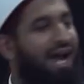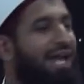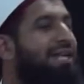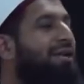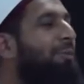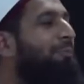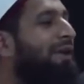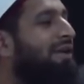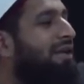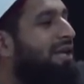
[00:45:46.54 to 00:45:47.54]
I ended up
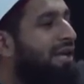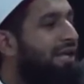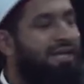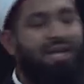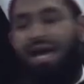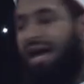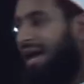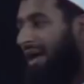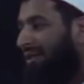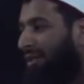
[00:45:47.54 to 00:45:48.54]
in
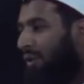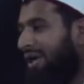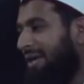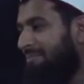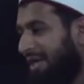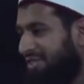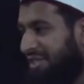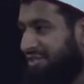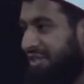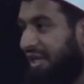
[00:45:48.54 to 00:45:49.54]
the one in
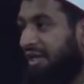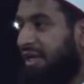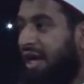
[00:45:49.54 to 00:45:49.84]
Manchester.